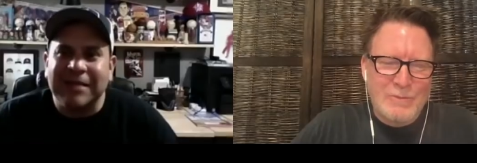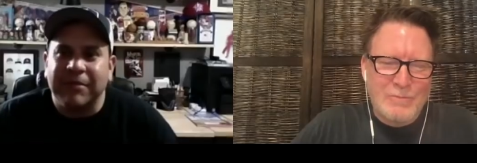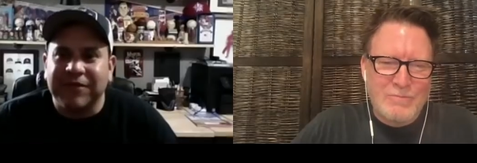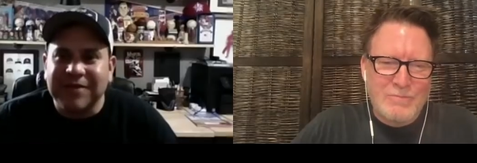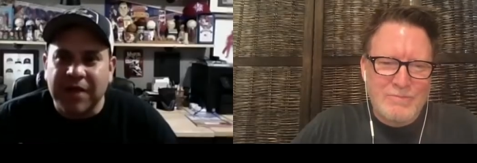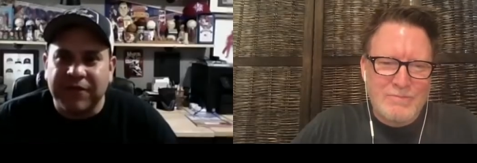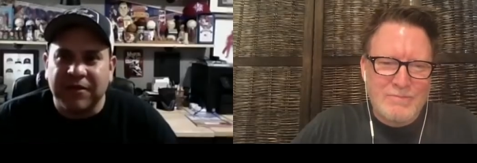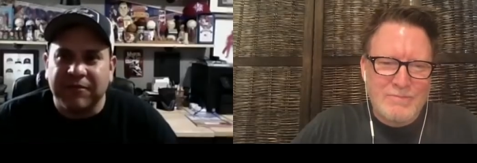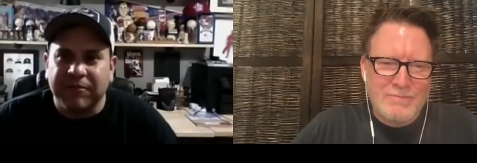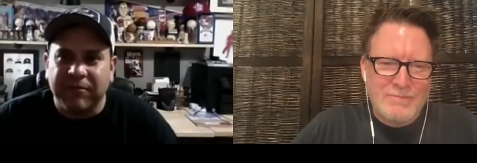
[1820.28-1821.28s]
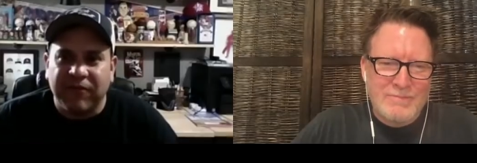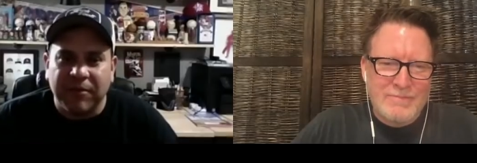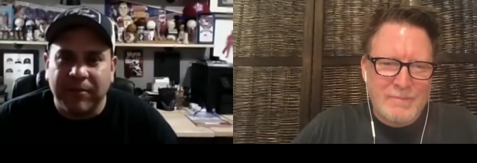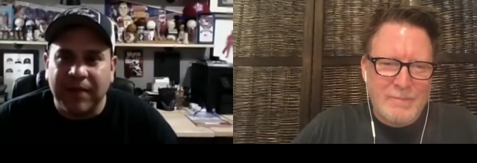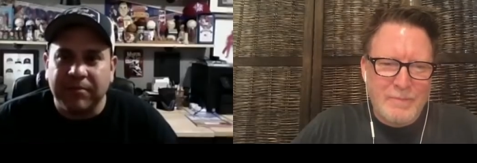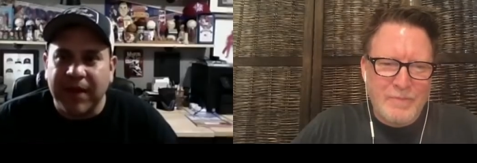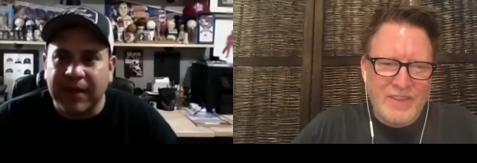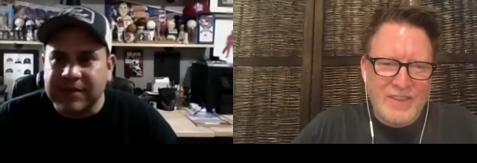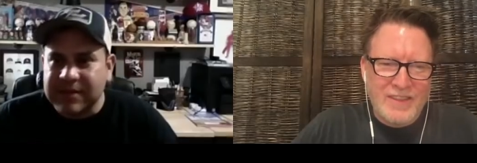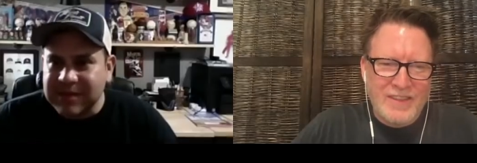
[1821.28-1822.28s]
Speaker 1: a photographer in front of Ben.
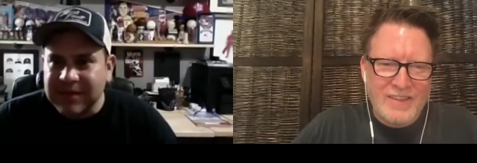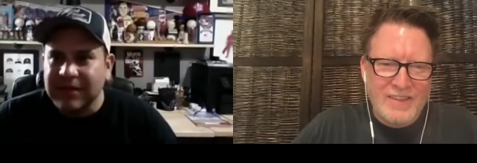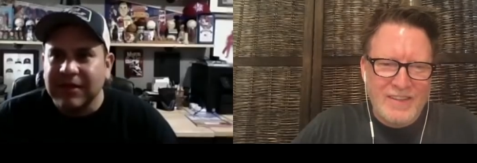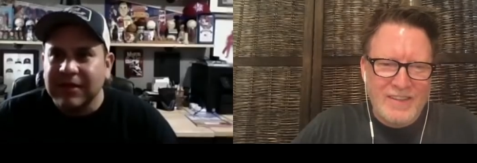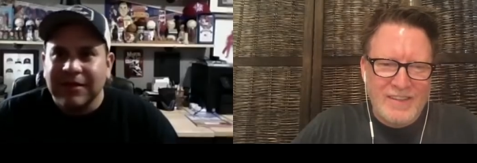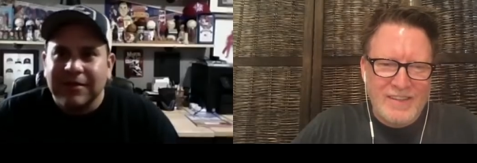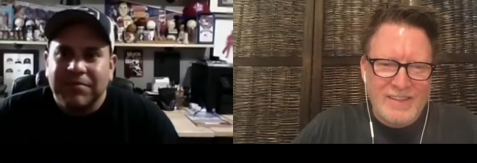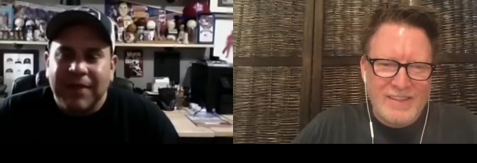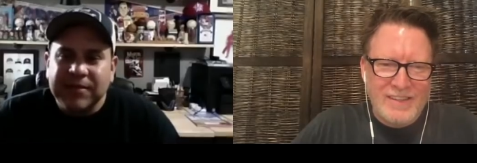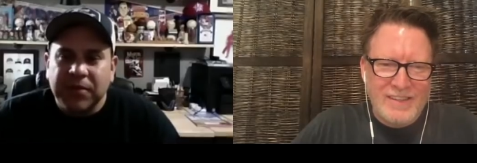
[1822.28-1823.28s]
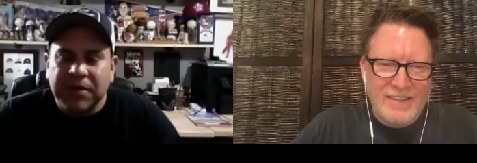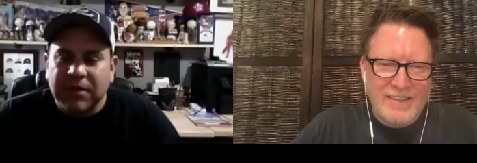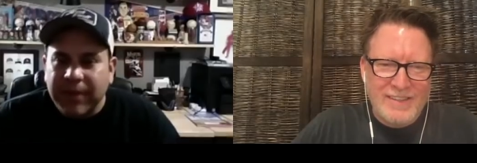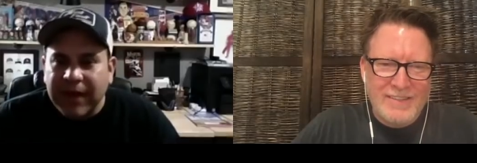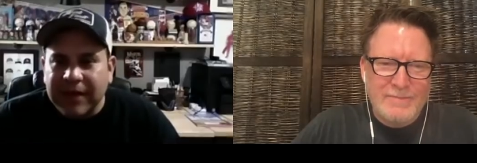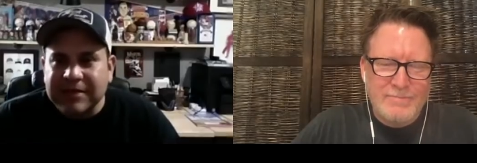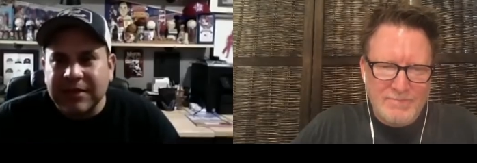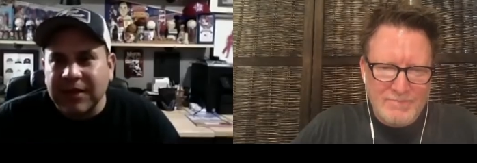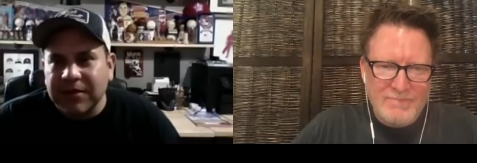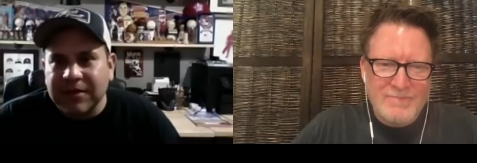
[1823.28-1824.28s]
Ben's, Ben's one of the best, you know.
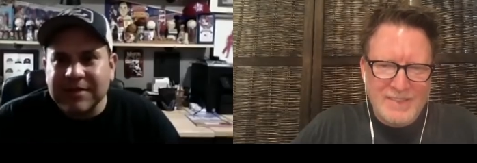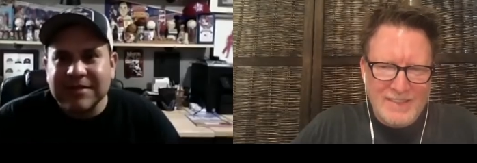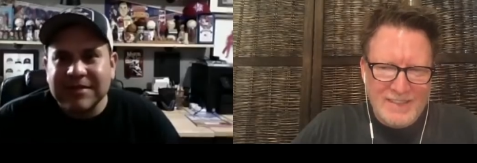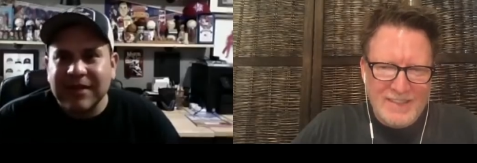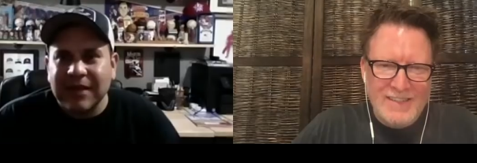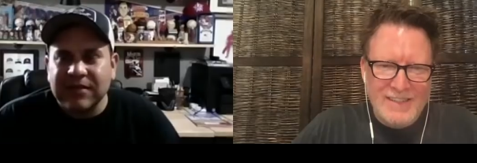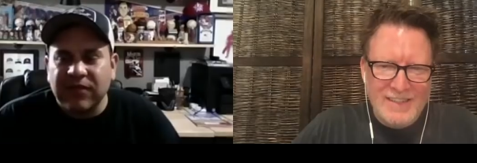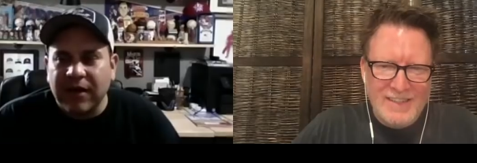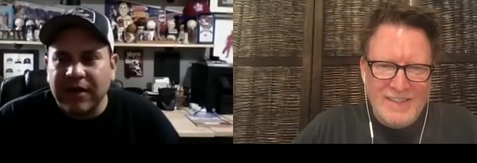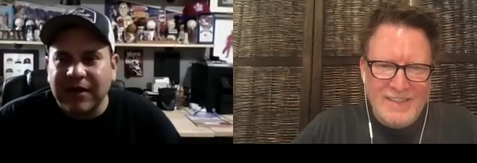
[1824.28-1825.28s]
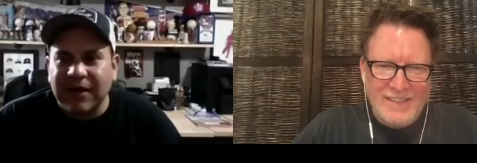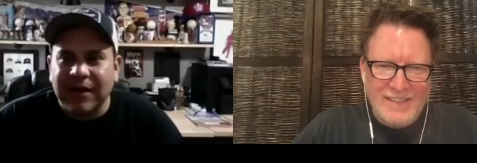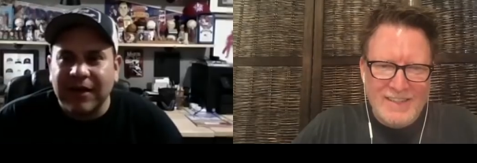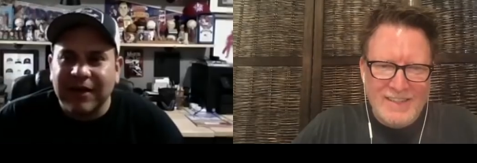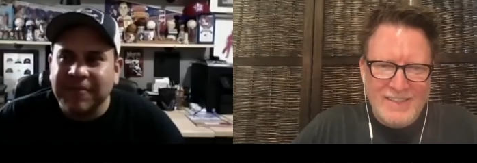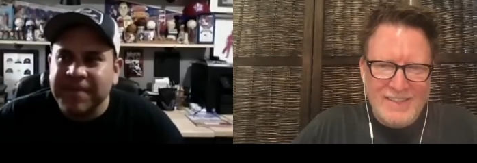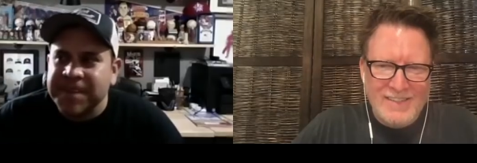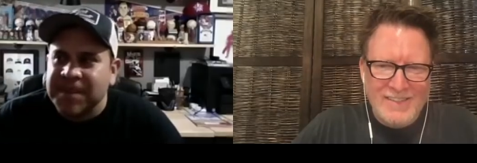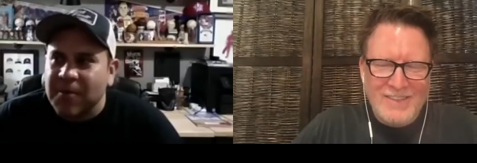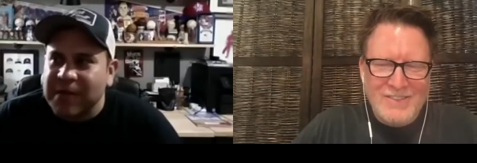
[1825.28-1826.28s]
Mm-hmm. It's, it's very. uh
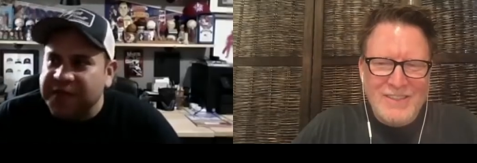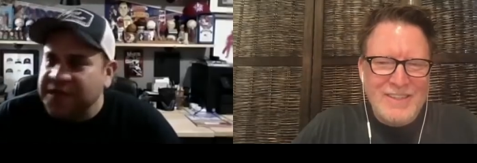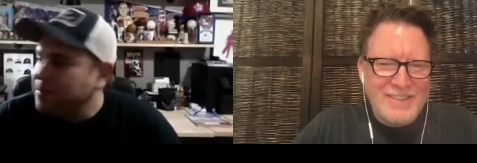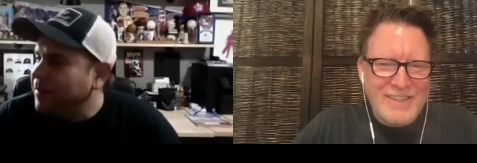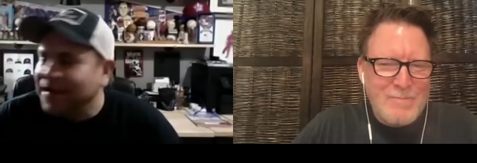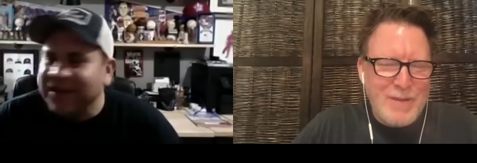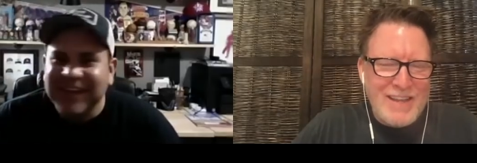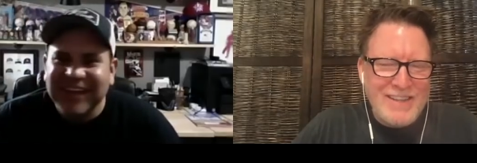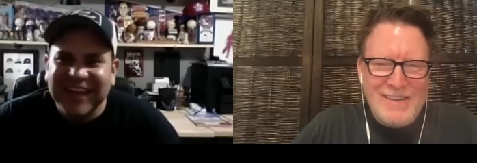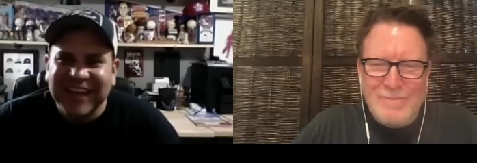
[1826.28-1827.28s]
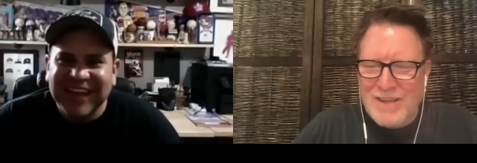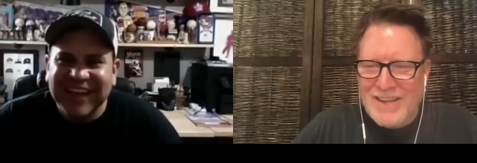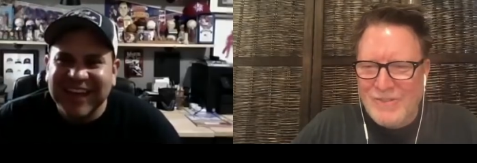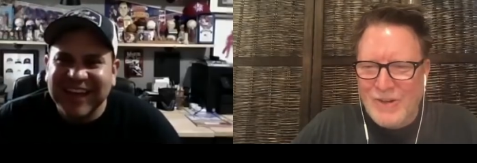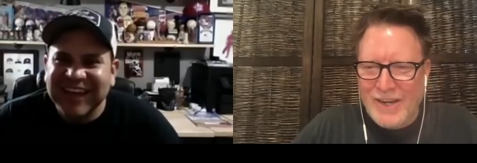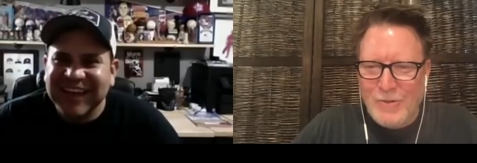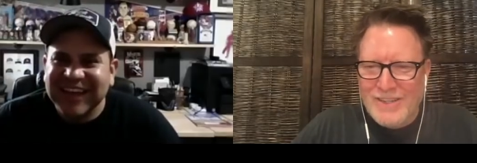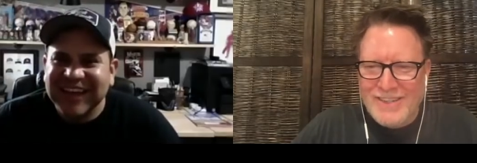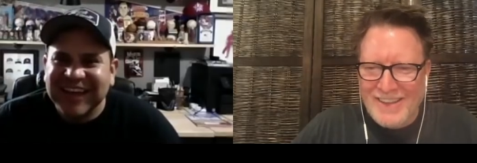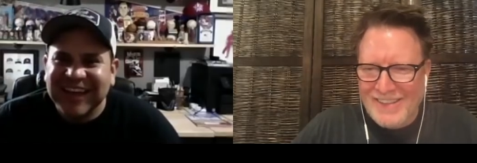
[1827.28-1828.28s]
also,
Speaker 2: didn't didn't Ben didn't Ben like
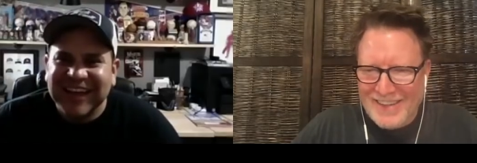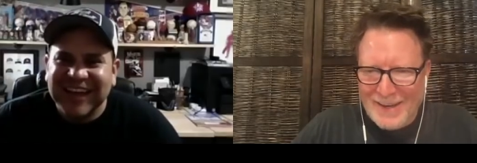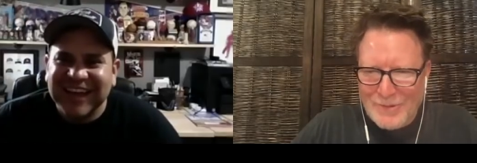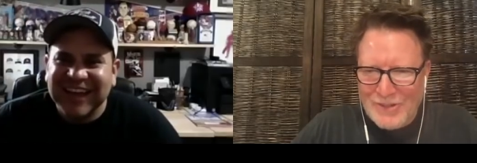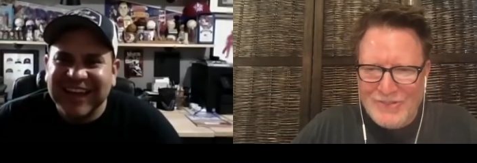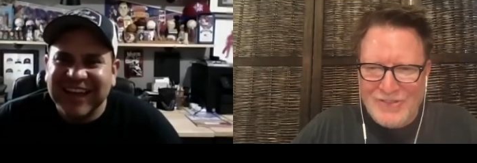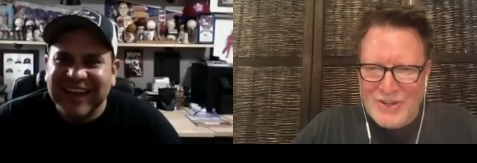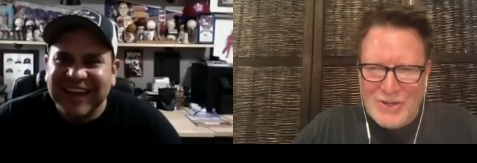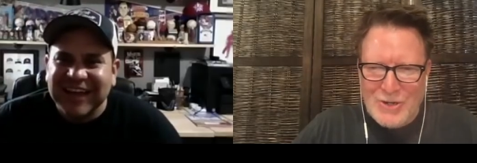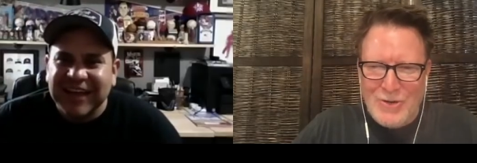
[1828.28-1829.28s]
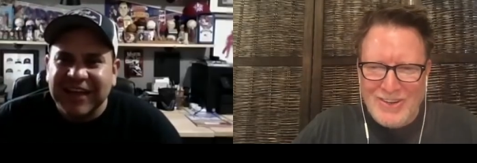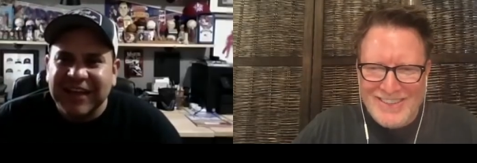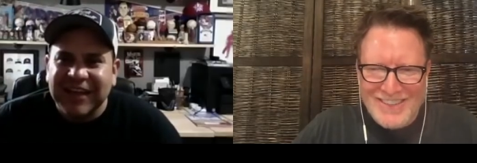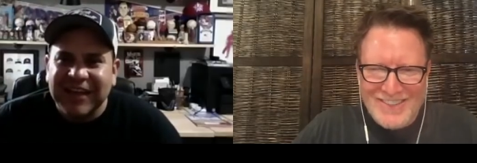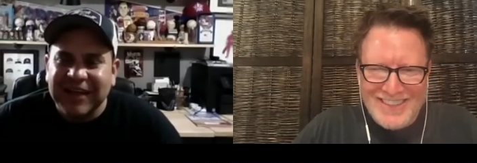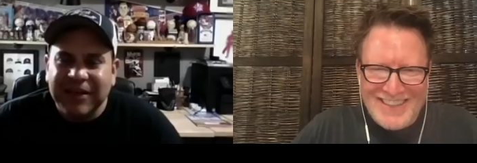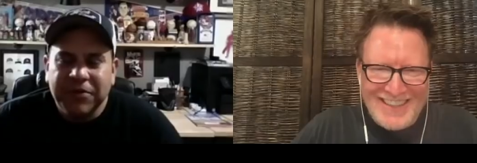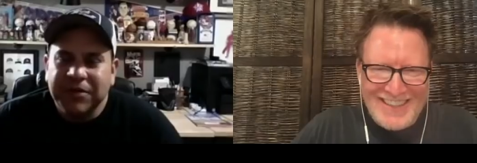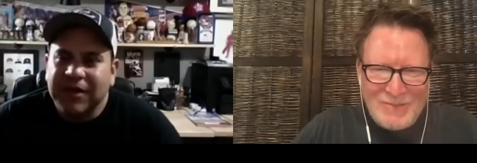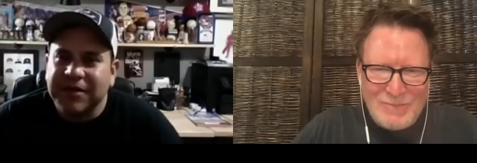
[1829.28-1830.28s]
rent a helicopter for New York or something? Like,
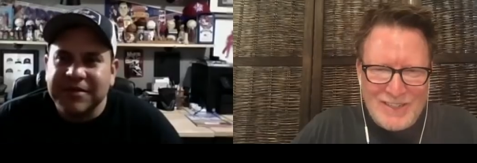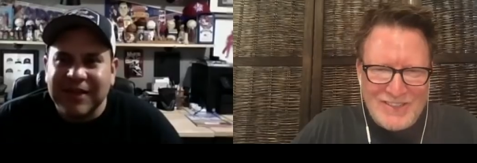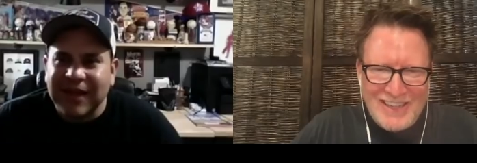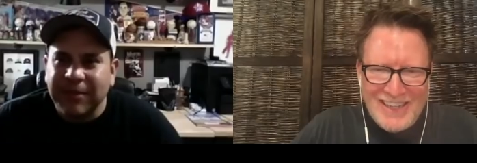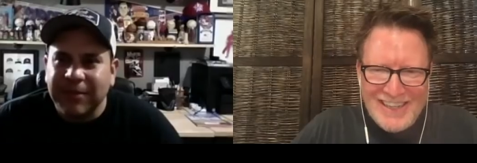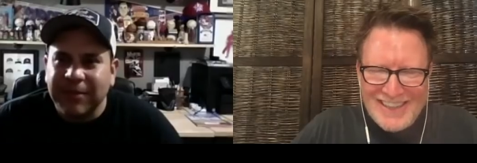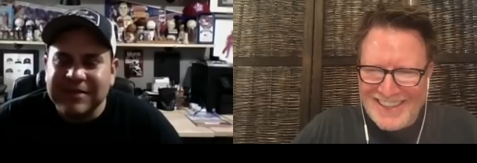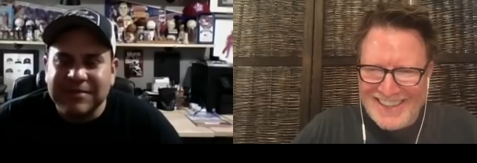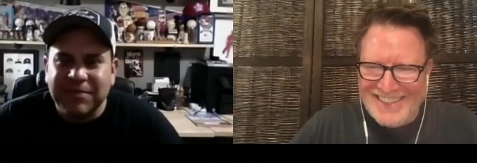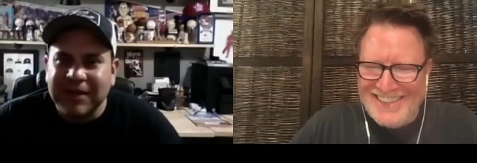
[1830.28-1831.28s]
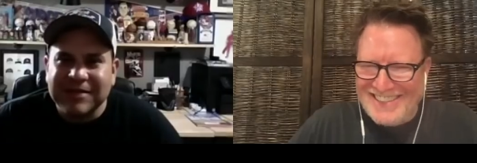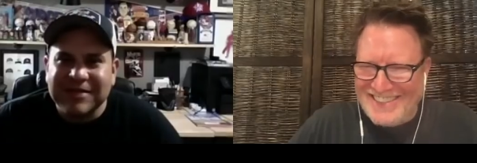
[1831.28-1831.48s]
who knows? Yeah, Ben's, like, Ben's,